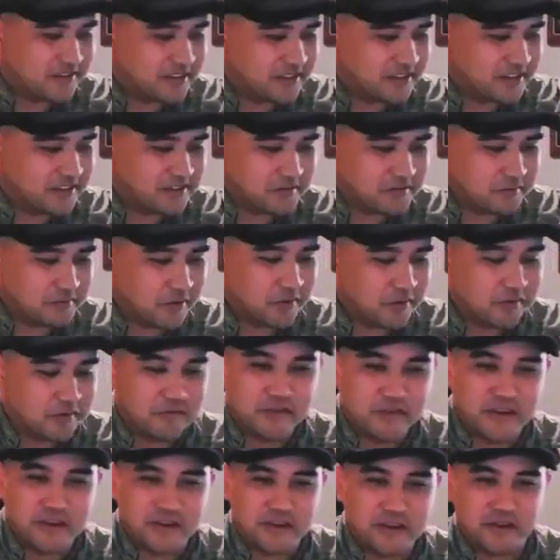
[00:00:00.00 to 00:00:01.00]
these are both
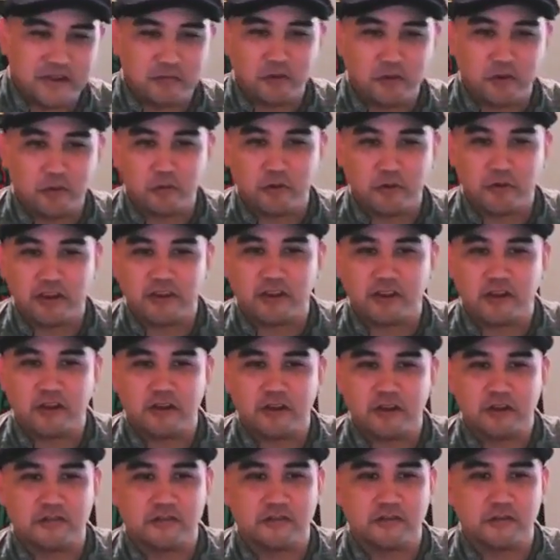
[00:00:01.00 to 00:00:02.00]
very appropriate
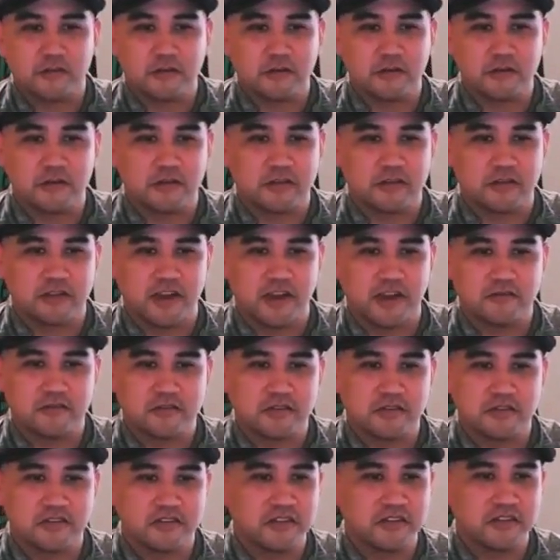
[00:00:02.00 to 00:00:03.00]
cards for the
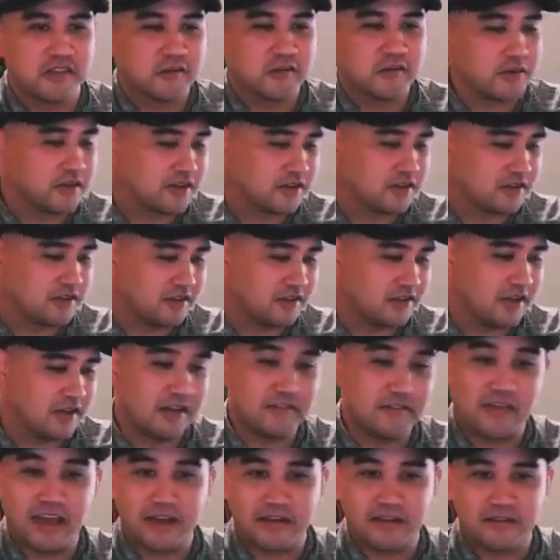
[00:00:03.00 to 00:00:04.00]
conversation that we
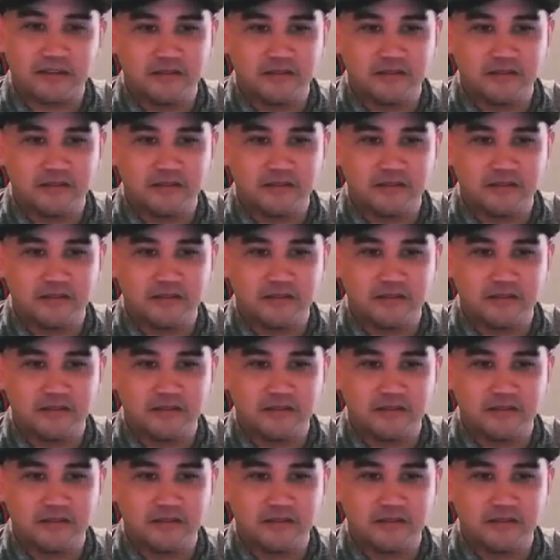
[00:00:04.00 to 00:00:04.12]
have had.